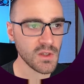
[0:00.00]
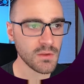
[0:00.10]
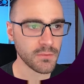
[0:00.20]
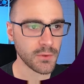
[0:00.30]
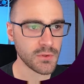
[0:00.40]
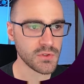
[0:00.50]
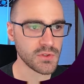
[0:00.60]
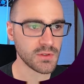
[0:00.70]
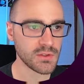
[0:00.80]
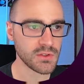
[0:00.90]
the
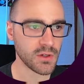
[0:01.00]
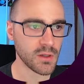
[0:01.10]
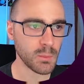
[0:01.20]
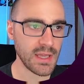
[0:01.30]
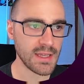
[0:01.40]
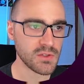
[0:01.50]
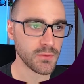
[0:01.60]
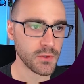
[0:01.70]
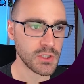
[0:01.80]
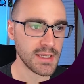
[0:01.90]
first startup page
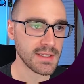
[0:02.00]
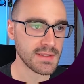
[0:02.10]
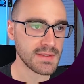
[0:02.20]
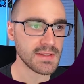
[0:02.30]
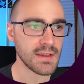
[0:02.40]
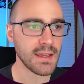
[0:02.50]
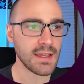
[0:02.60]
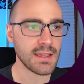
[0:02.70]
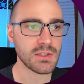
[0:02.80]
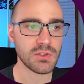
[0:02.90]
for Jenkins
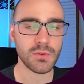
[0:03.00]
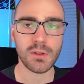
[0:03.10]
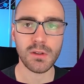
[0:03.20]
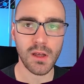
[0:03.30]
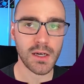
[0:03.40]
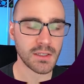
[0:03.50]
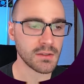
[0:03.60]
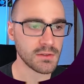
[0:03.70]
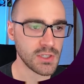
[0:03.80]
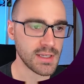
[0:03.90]
is to
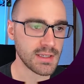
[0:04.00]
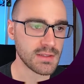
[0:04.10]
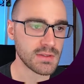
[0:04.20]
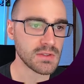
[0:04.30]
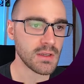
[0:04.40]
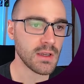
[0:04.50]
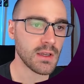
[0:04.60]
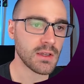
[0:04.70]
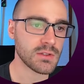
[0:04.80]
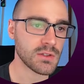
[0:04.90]
unlock Jenkins.
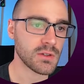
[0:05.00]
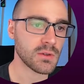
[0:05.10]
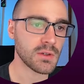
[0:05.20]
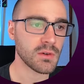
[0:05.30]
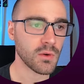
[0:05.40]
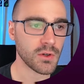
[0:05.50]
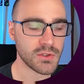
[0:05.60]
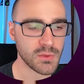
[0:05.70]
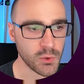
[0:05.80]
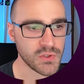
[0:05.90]
So in order
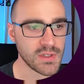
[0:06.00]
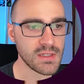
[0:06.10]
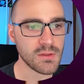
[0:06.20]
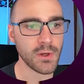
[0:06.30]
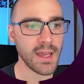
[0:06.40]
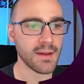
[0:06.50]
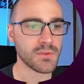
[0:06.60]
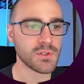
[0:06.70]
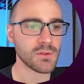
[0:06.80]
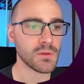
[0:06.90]
to proceed, we
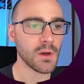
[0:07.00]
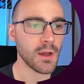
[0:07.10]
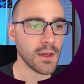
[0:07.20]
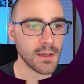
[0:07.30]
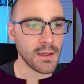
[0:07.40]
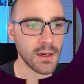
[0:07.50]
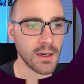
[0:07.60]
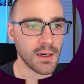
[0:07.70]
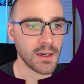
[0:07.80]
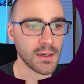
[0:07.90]
have to
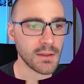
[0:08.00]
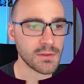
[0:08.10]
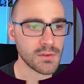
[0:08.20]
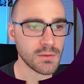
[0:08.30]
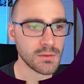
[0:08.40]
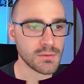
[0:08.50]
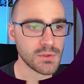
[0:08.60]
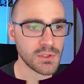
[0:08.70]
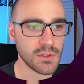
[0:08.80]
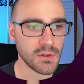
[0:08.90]
uh,
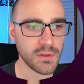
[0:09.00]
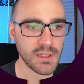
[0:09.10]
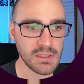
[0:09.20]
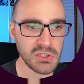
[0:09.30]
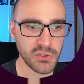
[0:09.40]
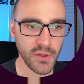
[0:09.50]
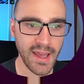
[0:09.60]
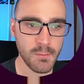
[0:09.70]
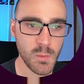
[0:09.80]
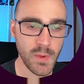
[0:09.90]
secure the initial
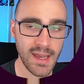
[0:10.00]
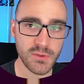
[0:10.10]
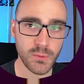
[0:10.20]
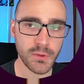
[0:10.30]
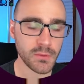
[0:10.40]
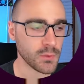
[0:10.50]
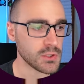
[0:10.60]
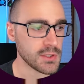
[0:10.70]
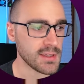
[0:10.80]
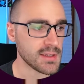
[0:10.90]
admin password,
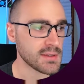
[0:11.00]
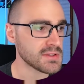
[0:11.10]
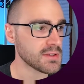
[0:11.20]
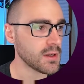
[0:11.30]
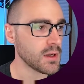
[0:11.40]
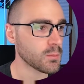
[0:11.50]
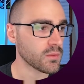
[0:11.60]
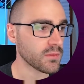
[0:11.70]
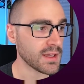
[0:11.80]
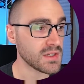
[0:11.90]
which is
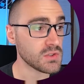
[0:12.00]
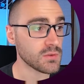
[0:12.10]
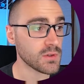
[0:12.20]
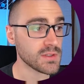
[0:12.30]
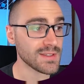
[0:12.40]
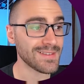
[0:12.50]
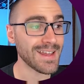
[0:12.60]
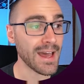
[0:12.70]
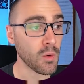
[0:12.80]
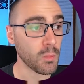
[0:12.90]
provided to us in
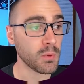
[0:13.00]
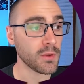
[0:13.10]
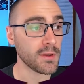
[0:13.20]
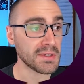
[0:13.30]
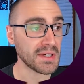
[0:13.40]
the output